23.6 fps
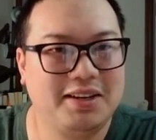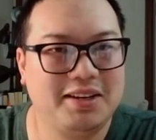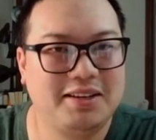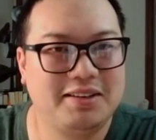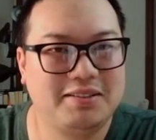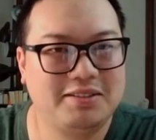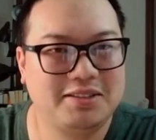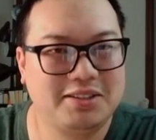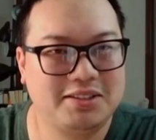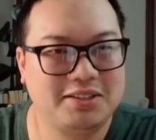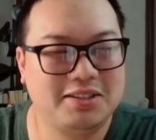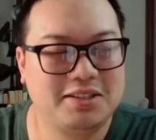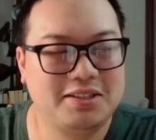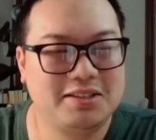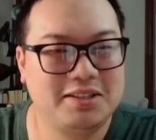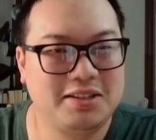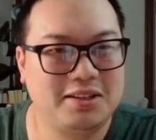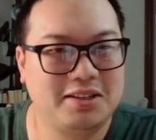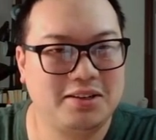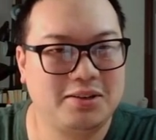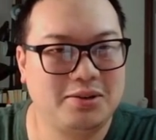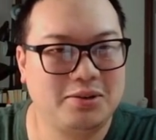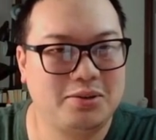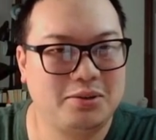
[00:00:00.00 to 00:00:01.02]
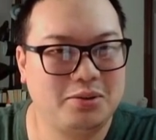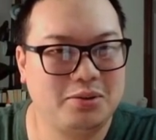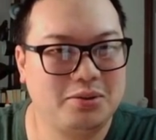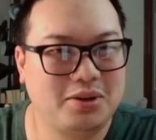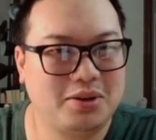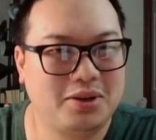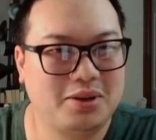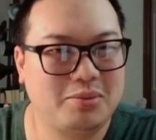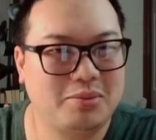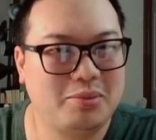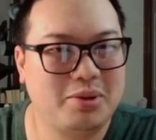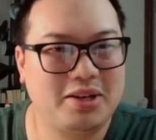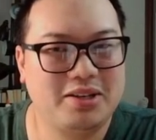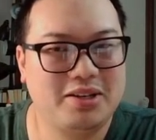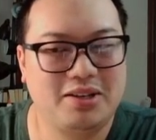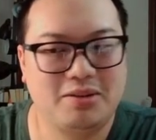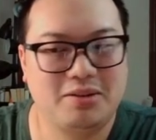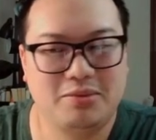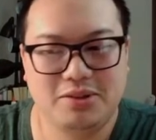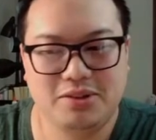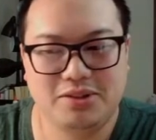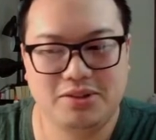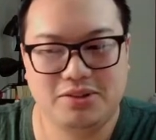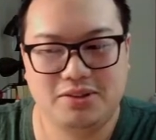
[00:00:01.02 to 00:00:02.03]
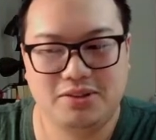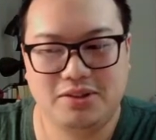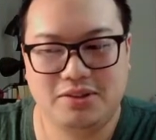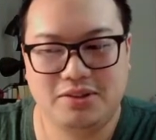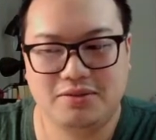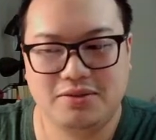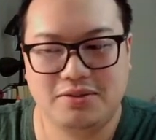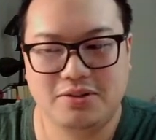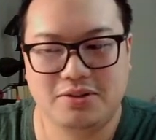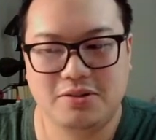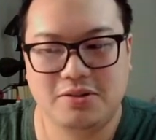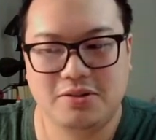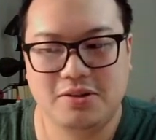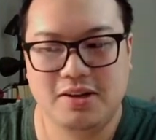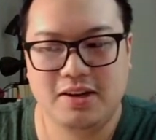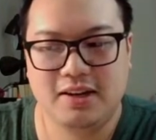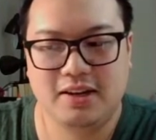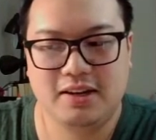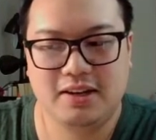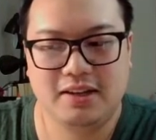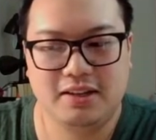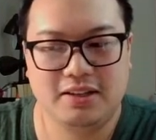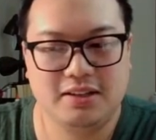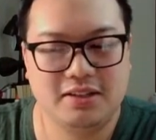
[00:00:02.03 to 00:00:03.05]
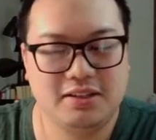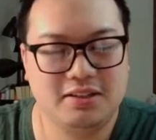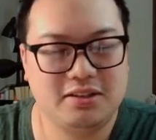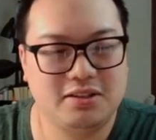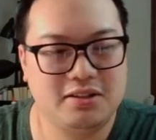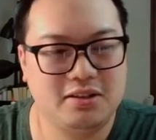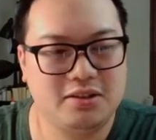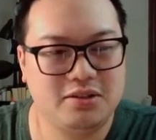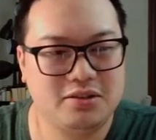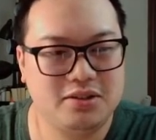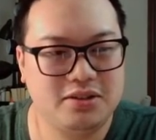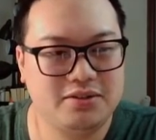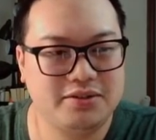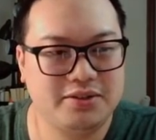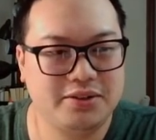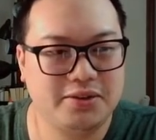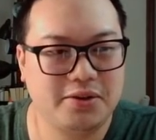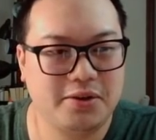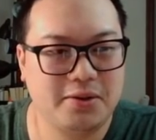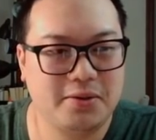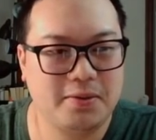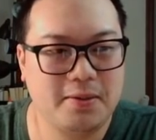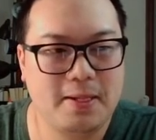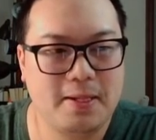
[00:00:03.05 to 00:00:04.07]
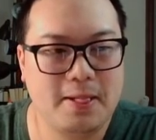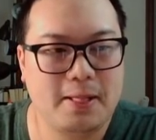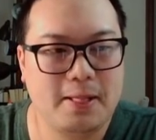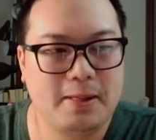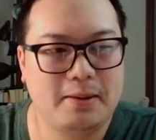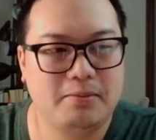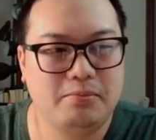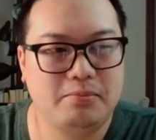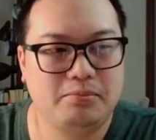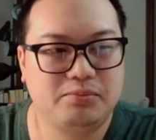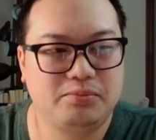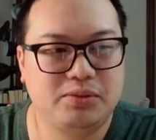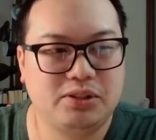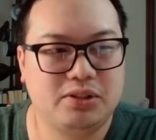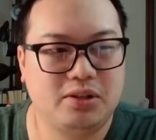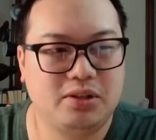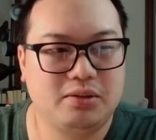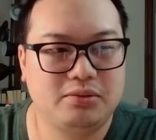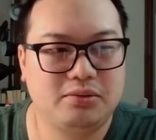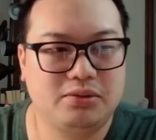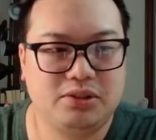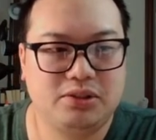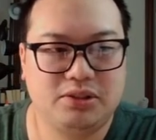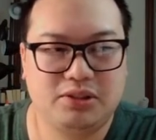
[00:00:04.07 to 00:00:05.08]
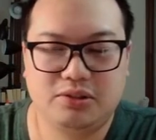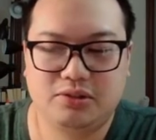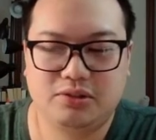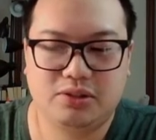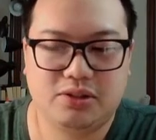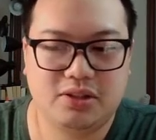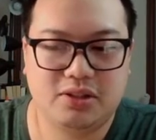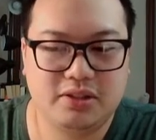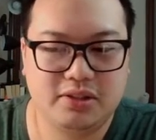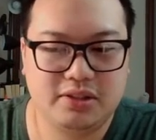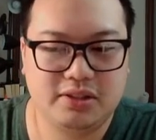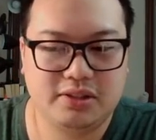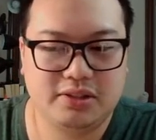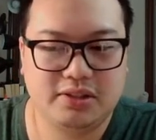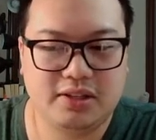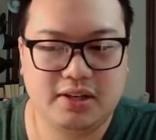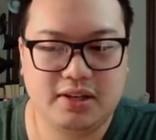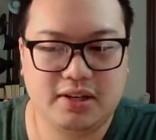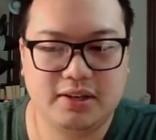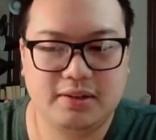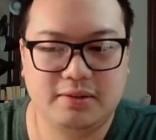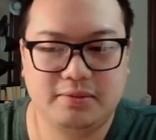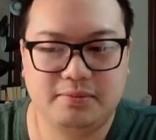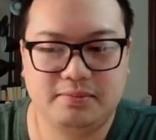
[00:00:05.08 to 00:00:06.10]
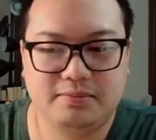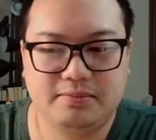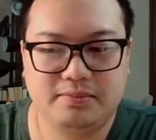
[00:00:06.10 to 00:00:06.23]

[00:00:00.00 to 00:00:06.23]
Just because of the whole like pandemic and stuff. So it's a little difficult. So I'm still trying to decide.